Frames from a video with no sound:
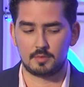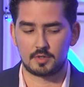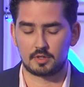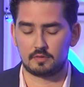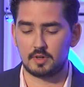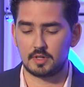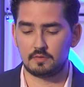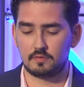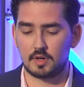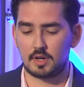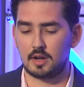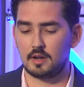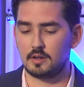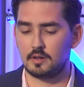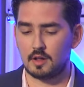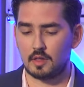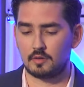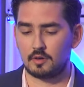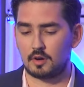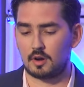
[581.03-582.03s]
So let's look at
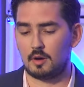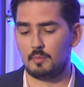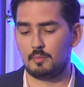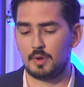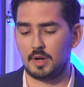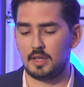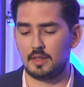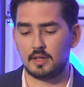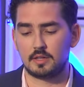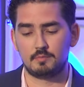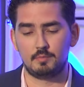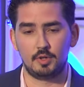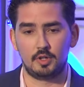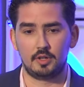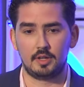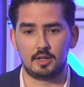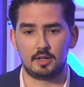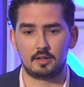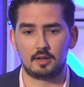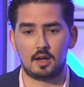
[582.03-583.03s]
another company that's
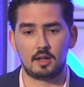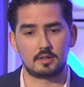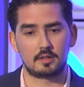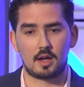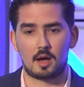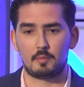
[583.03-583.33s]
building on